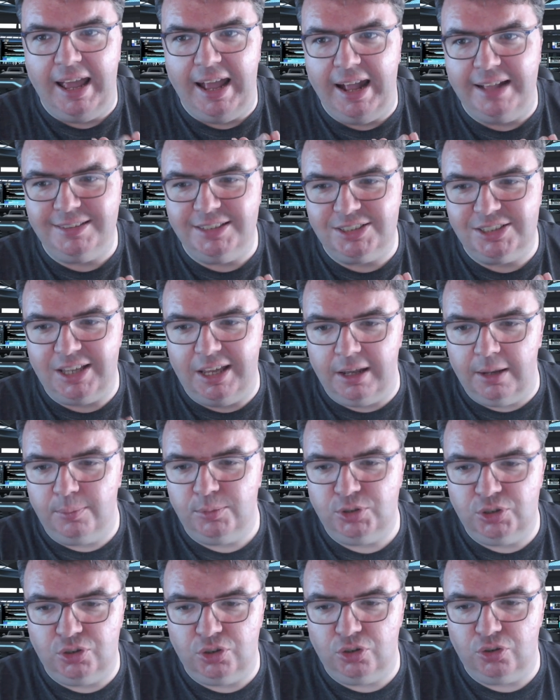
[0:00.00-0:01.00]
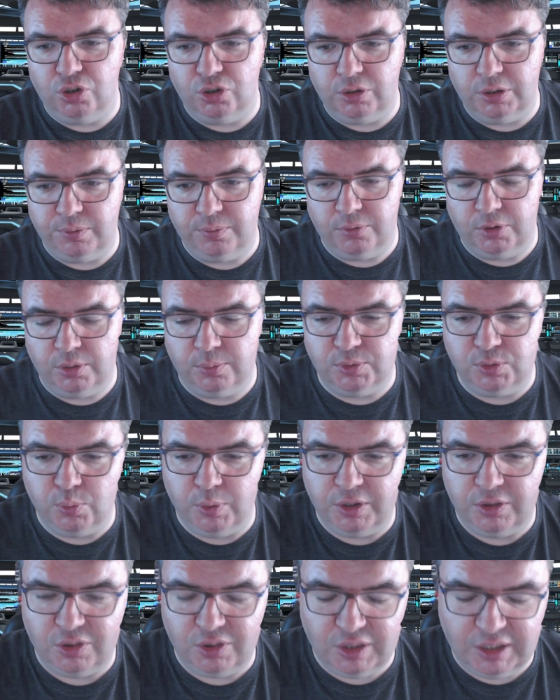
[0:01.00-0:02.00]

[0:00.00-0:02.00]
and this comes to terms with